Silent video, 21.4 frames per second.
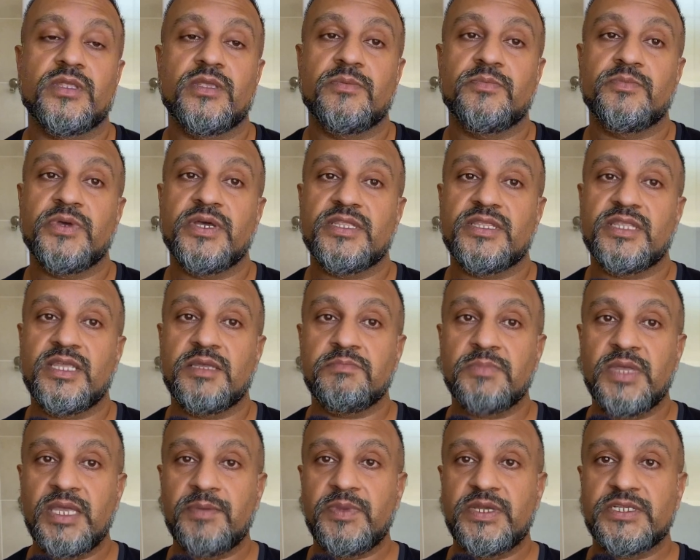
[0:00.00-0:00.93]
But there
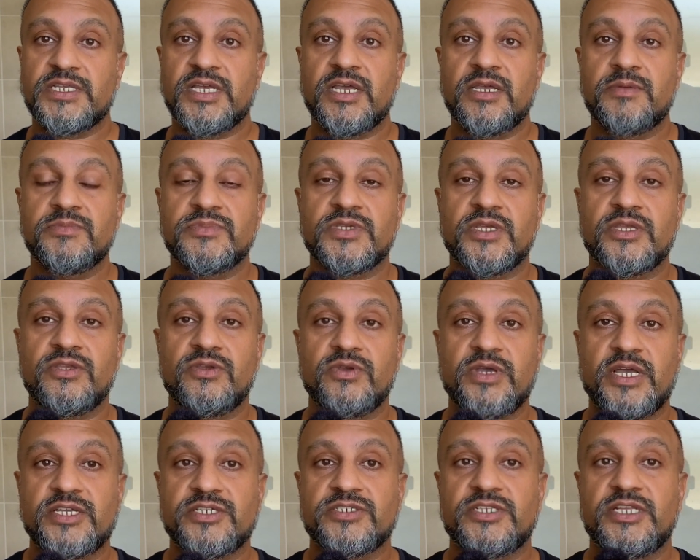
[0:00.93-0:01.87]
may be times that you
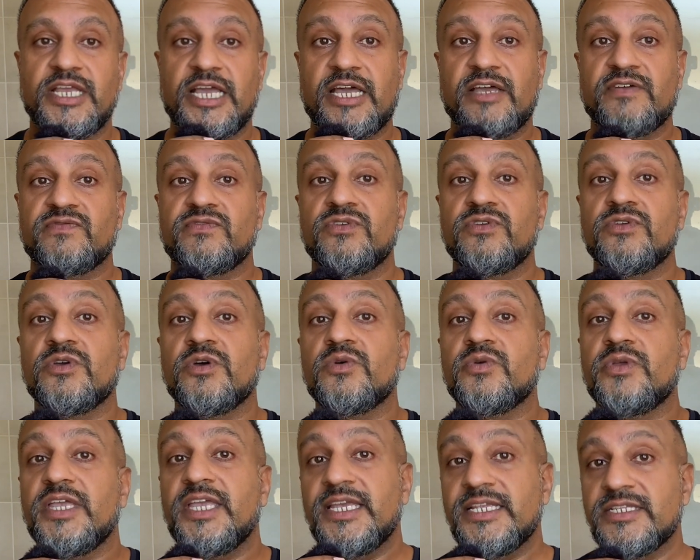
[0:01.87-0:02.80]
actually have to
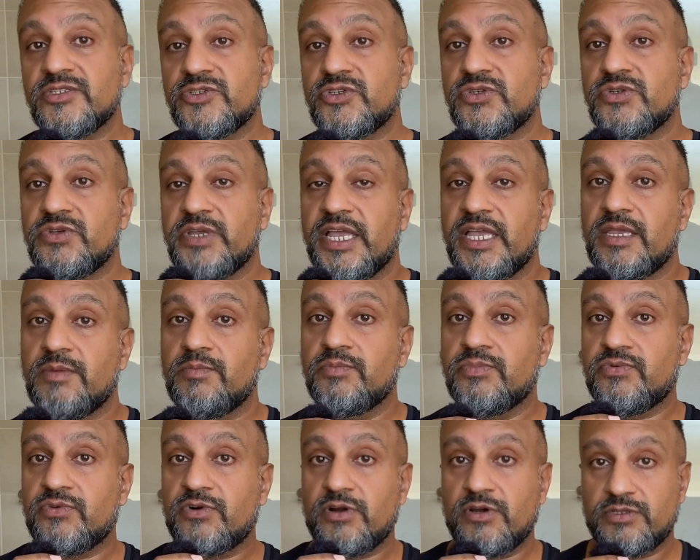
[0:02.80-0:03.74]
go into a
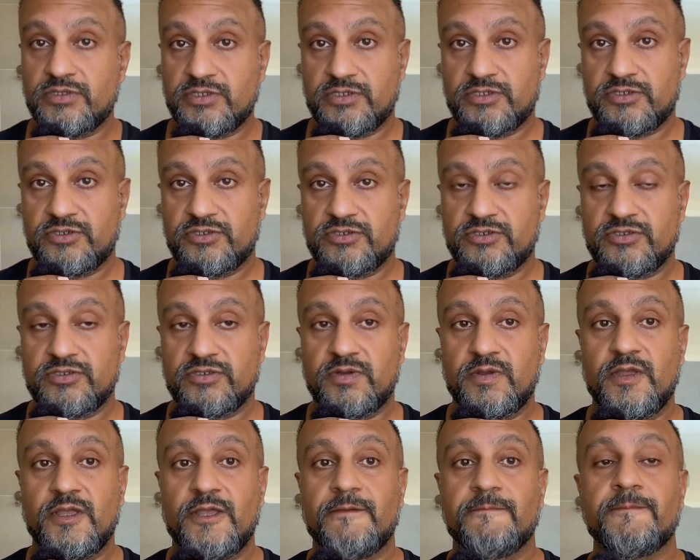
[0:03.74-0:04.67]
branch.
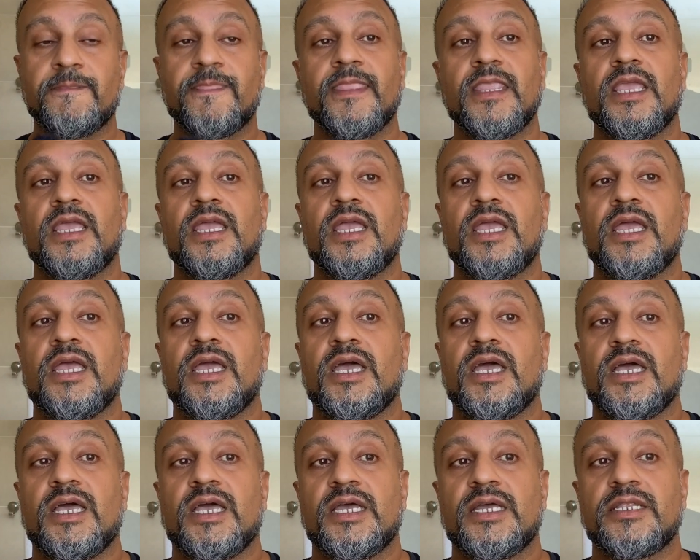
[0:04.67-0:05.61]

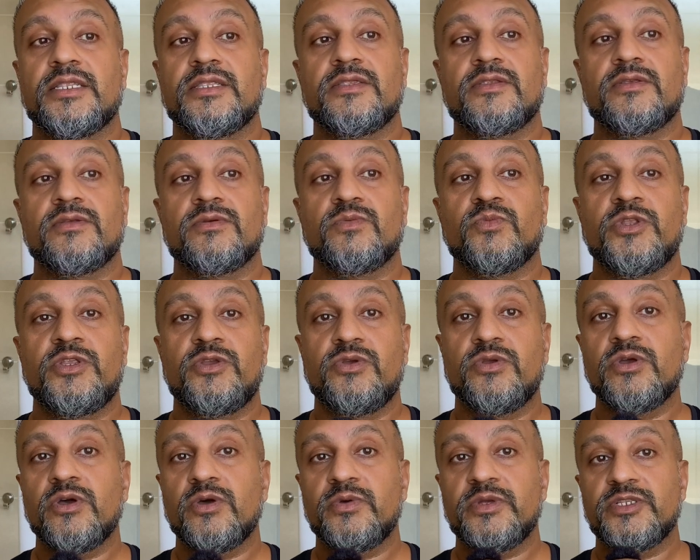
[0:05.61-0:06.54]
And when you
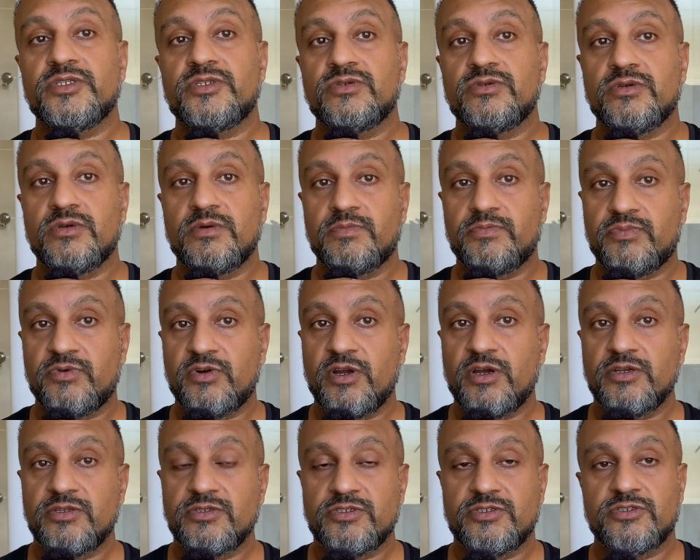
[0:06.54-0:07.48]
go into a
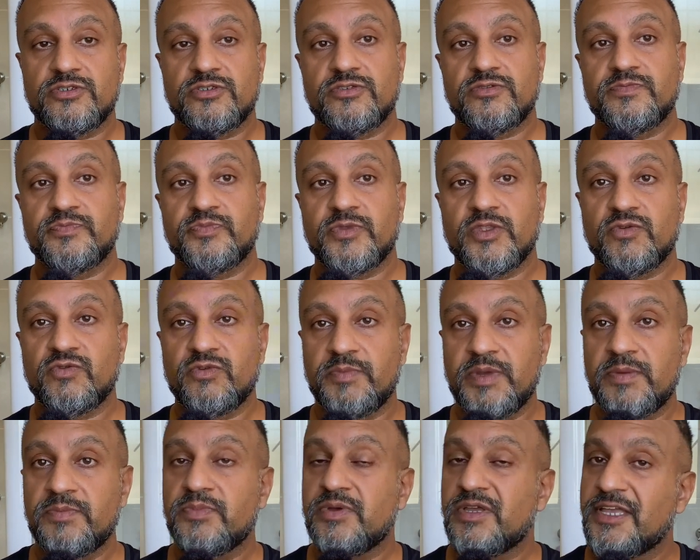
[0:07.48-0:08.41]
branch,
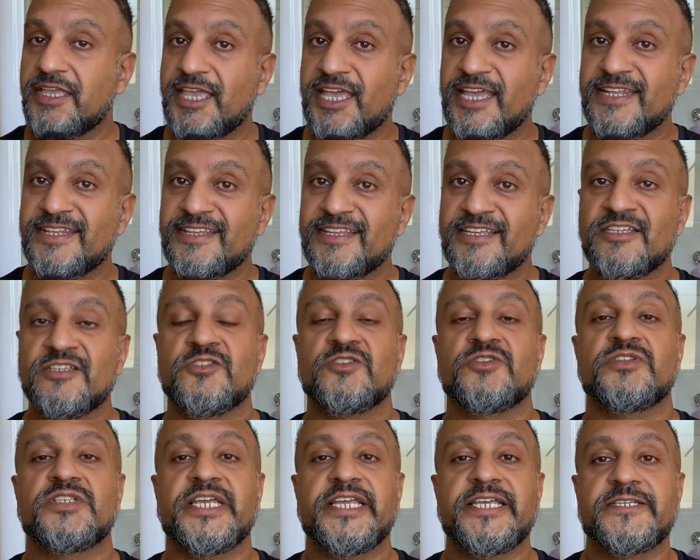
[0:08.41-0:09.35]
remember again
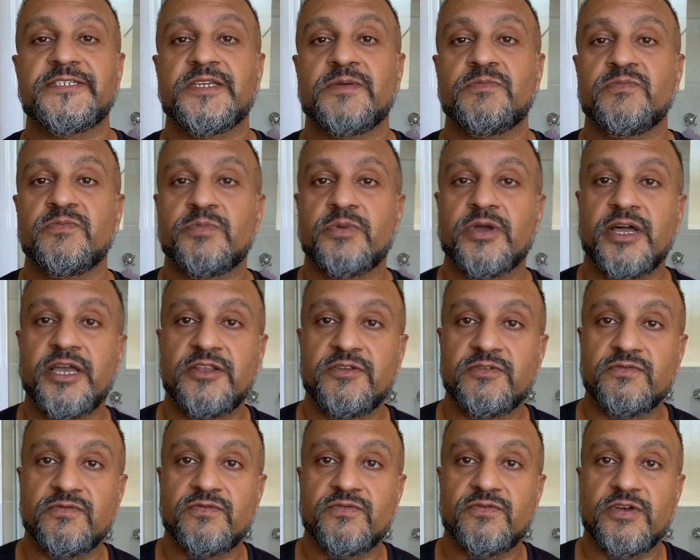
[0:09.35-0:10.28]
to take some kind
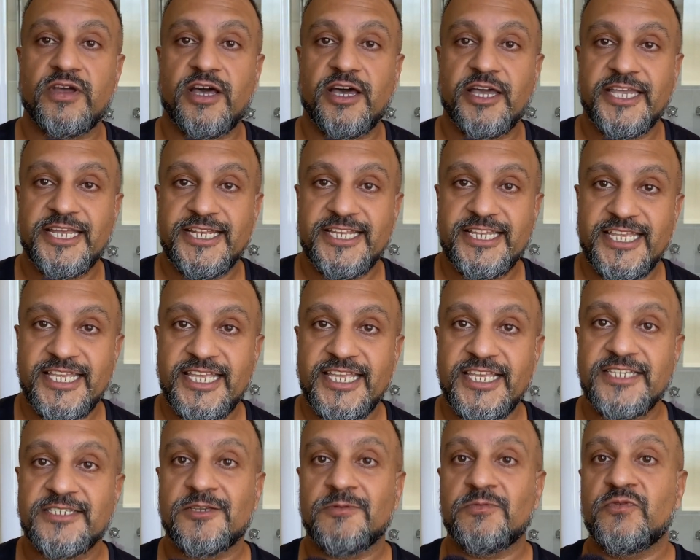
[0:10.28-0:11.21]
of
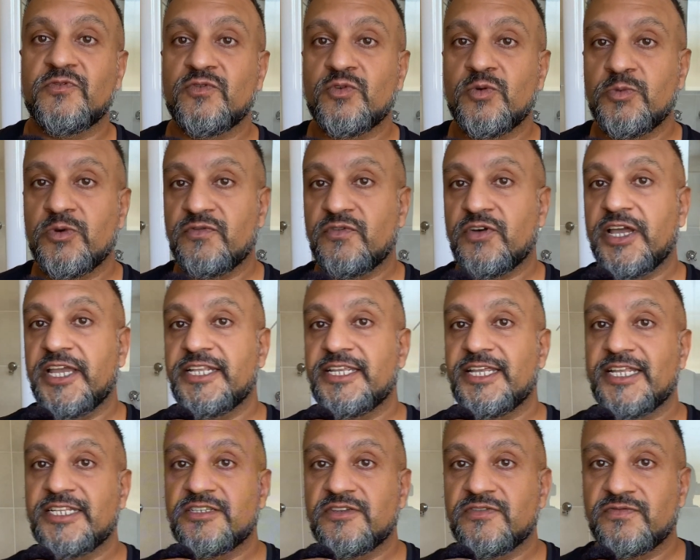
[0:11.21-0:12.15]
ID, some form of
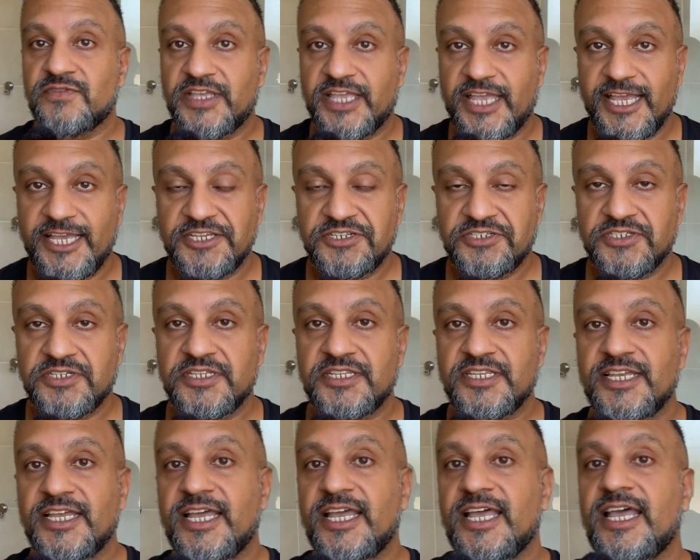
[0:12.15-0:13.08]

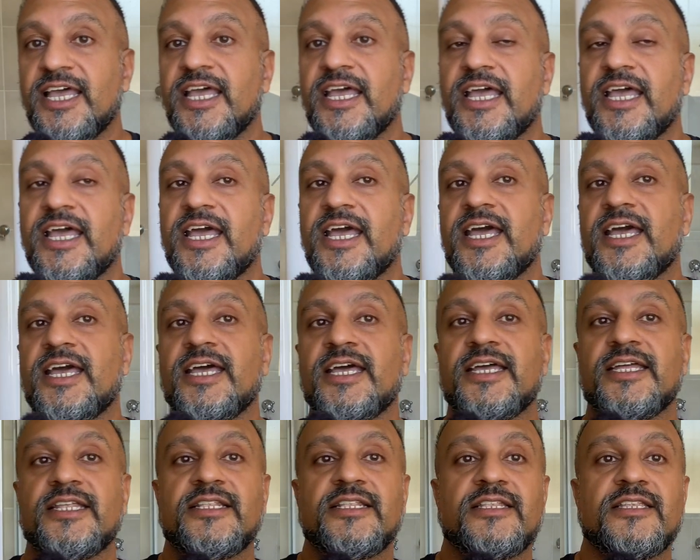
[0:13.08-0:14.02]
identification.
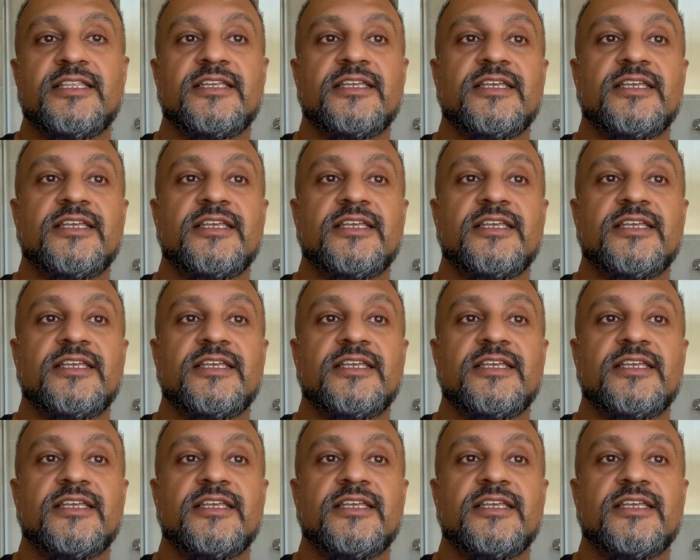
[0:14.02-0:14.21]
And